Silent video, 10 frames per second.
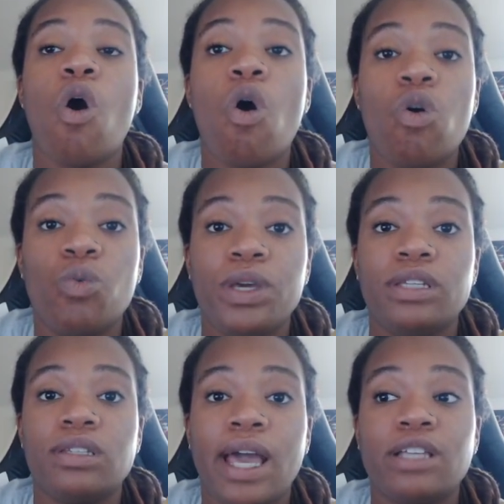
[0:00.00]

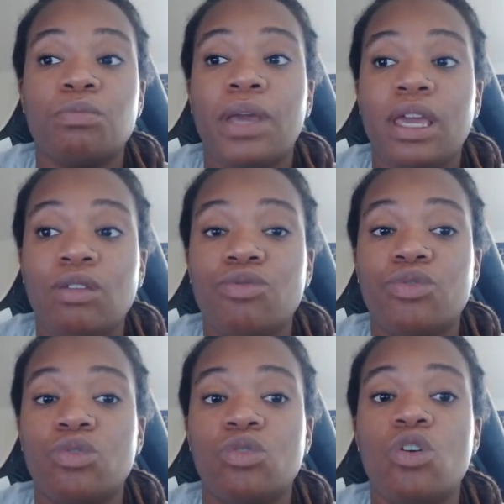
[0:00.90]
always as
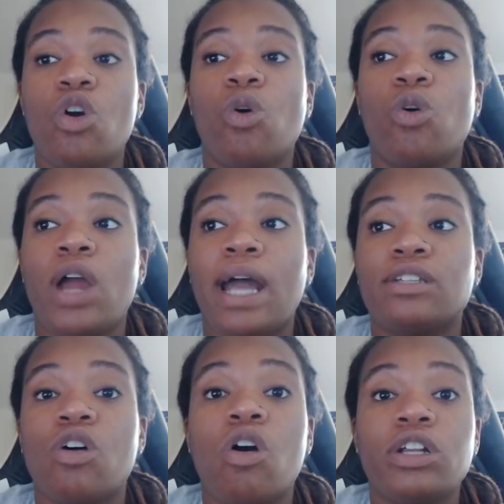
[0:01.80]
painful or
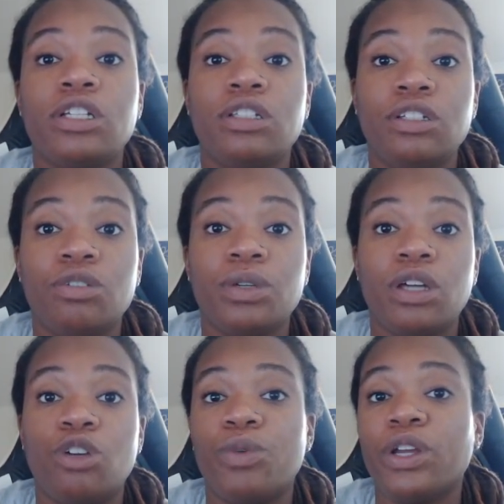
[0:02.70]
as hard to deal with
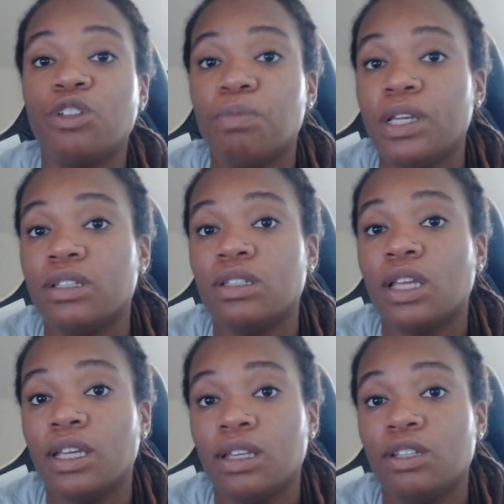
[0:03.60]
on a regular basis
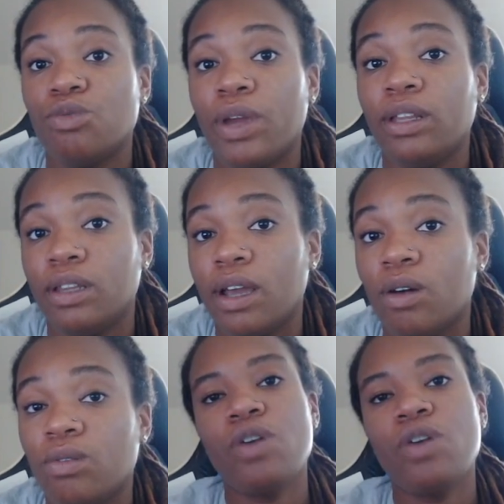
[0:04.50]
like it is right now.